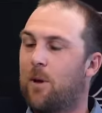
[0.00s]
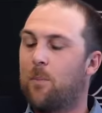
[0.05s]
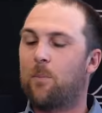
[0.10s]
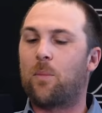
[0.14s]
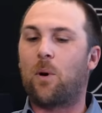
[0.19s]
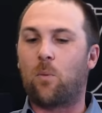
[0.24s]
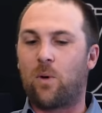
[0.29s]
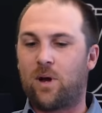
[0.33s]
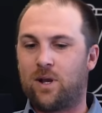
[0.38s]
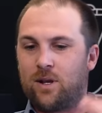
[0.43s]
Yeah.
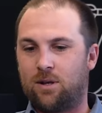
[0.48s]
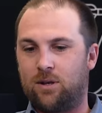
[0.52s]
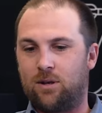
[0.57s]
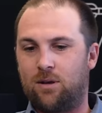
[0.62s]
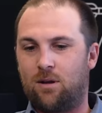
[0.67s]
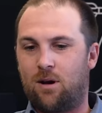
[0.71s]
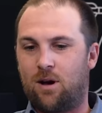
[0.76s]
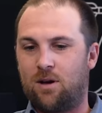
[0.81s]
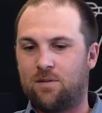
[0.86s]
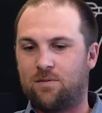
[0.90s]
But
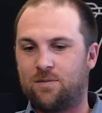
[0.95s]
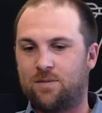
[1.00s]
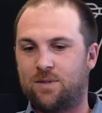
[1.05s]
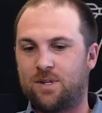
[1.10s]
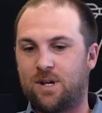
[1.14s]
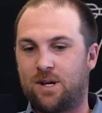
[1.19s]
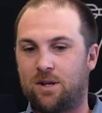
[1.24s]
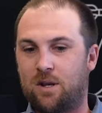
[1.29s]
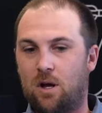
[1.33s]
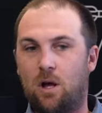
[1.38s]
when
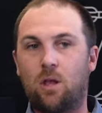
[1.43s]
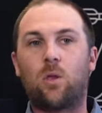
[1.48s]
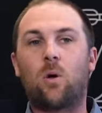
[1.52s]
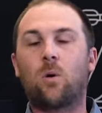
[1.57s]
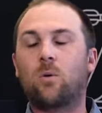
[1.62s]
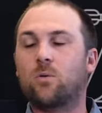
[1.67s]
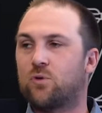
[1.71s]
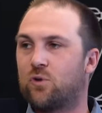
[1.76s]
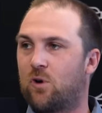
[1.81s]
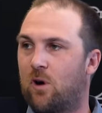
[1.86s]
I've done a
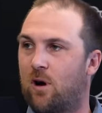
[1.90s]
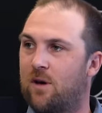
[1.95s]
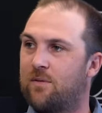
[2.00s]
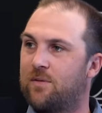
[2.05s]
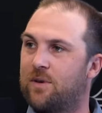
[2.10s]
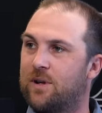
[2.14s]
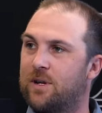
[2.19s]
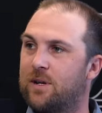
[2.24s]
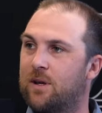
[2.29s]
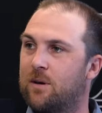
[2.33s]
long
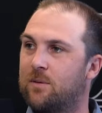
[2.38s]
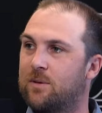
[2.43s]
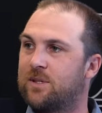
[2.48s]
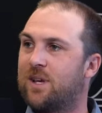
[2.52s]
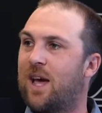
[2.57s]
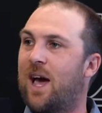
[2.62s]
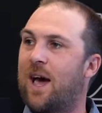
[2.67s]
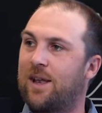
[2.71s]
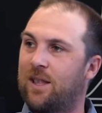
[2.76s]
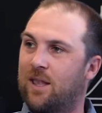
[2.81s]
drive in it, I went
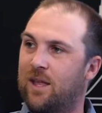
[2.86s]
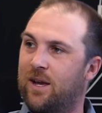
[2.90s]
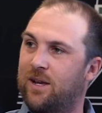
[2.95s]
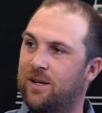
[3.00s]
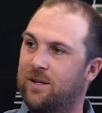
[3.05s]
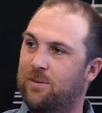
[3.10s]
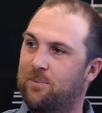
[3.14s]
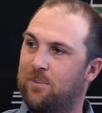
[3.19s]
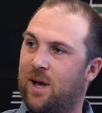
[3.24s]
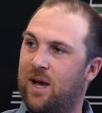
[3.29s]
to
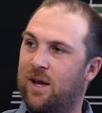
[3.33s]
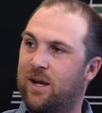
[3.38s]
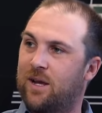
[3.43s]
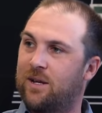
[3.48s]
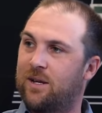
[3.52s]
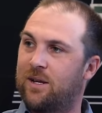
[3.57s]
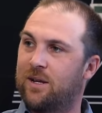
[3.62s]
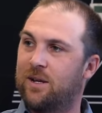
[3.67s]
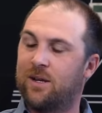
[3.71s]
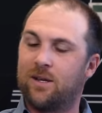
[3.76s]
Adelaide and back
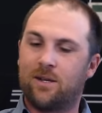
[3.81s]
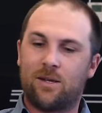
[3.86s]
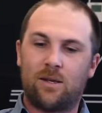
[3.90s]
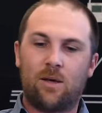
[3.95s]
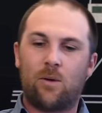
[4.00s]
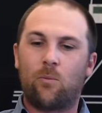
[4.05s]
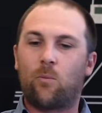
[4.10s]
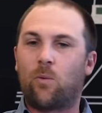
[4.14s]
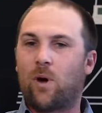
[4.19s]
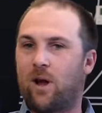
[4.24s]
in it,
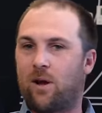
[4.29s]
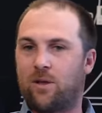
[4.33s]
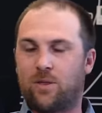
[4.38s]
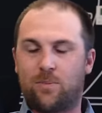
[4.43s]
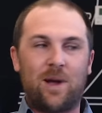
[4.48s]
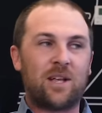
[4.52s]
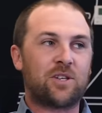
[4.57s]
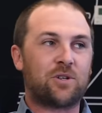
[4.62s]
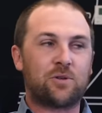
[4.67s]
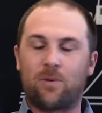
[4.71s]
where
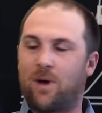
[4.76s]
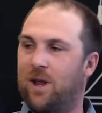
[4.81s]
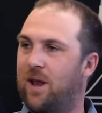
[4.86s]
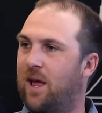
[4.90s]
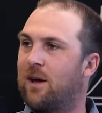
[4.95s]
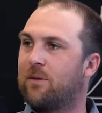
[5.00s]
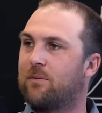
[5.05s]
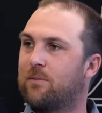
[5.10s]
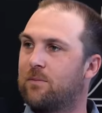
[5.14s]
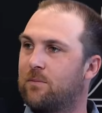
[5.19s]
the battery ran
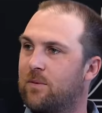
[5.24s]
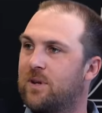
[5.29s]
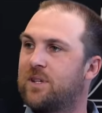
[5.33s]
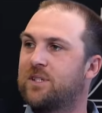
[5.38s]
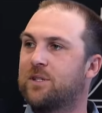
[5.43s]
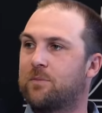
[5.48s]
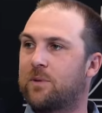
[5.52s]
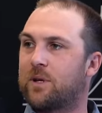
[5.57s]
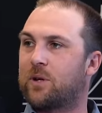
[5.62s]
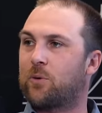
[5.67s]
out
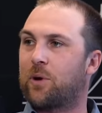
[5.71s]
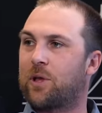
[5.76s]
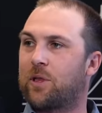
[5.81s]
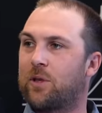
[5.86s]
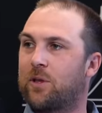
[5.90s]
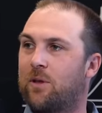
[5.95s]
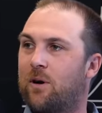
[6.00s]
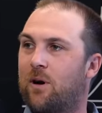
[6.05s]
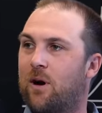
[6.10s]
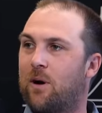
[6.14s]
reasonably
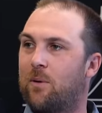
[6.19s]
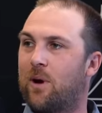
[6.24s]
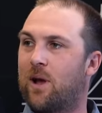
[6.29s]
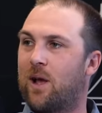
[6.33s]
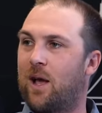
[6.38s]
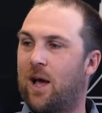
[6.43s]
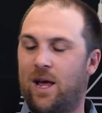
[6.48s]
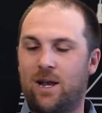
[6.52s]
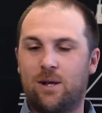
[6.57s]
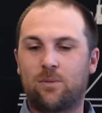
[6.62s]
quickly on the
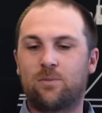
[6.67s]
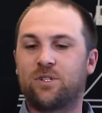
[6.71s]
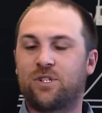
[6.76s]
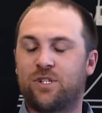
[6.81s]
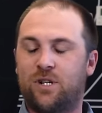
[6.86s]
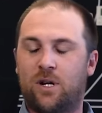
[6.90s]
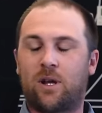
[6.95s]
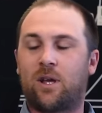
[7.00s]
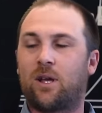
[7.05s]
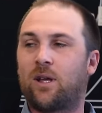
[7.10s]
highway, mm. and it was
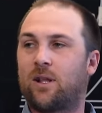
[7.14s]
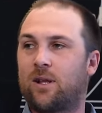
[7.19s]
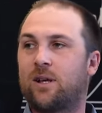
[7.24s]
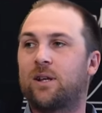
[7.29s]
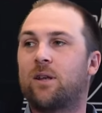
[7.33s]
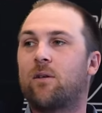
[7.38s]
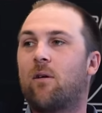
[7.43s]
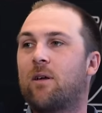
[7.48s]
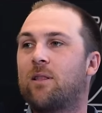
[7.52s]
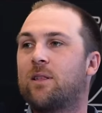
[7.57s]
chugging
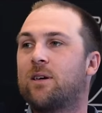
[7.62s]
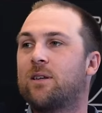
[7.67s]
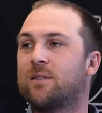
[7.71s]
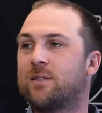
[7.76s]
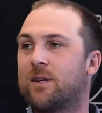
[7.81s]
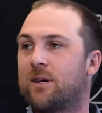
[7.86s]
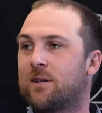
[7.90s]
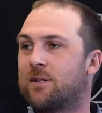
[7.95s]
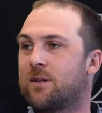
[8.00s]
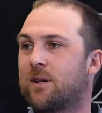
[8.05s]
down nine
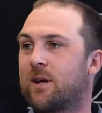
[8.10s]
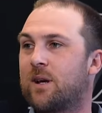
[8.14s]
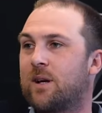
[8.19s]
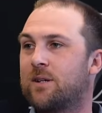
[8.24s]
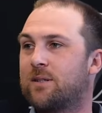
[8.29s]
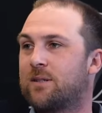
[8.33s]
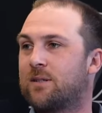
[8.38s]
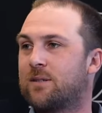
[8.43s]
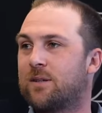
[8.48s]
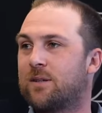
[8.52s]
litres, one hundred Ks. Yeah.